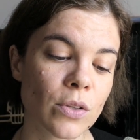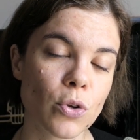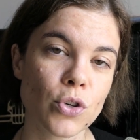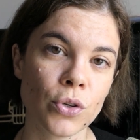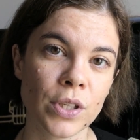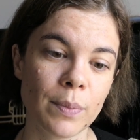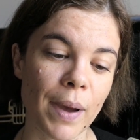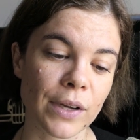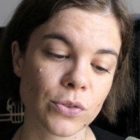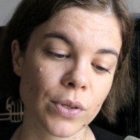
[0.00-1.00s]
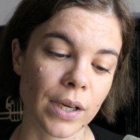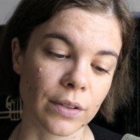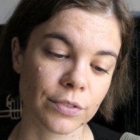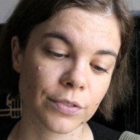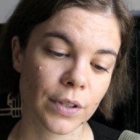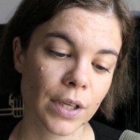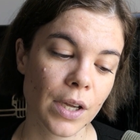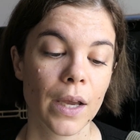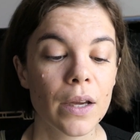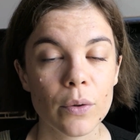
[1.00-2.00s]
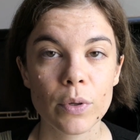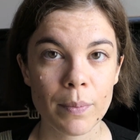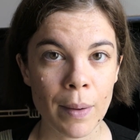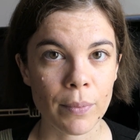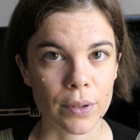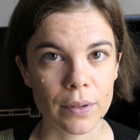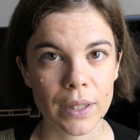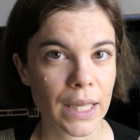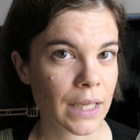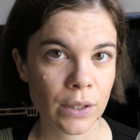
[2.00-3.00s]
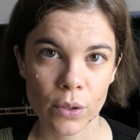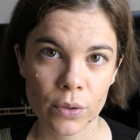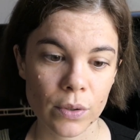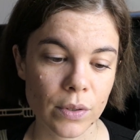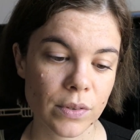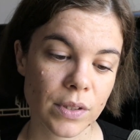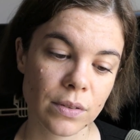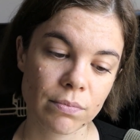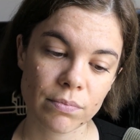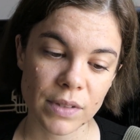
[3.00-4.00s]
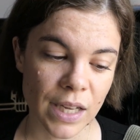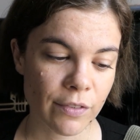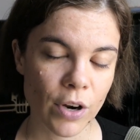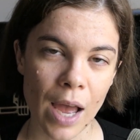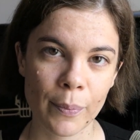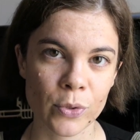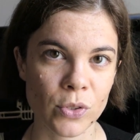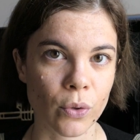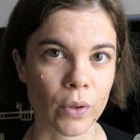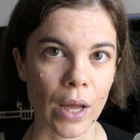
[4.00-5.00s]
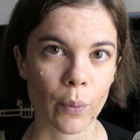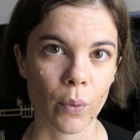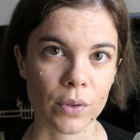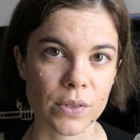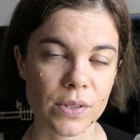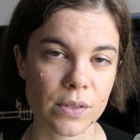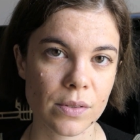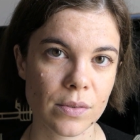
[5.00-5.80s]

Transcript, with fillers: the journey back to health. Remember, letting go never happens all at once.